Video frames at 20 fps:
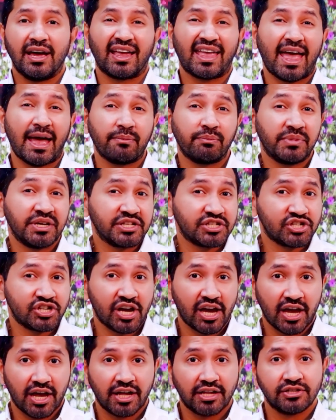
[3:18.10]
can be
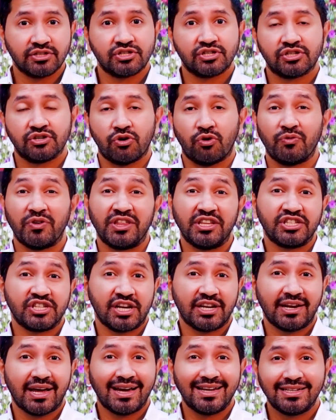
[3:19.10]
changed, or whether
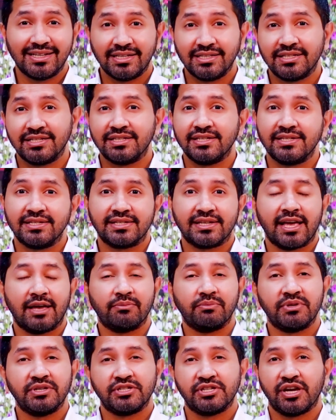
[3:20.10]
gender identities
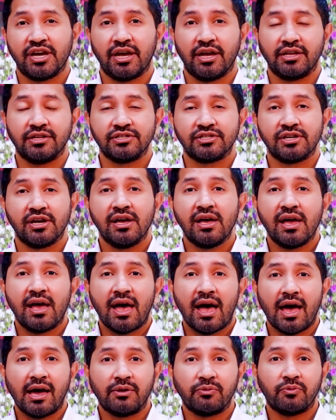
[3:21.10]
can be changed,
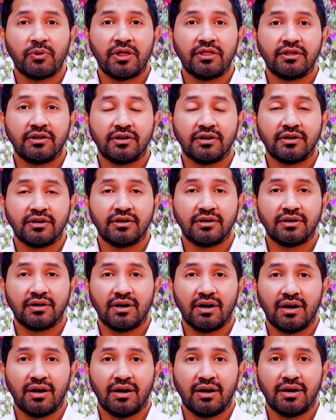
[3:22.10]
and
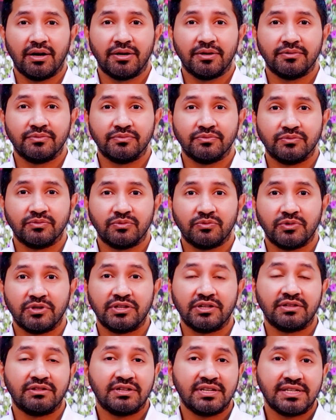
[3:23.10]

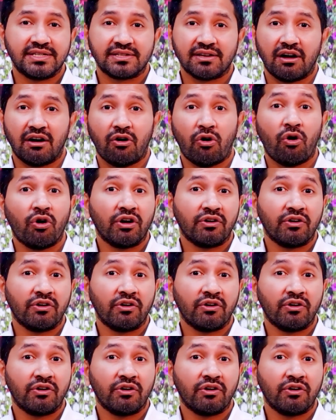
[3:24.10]
whether these are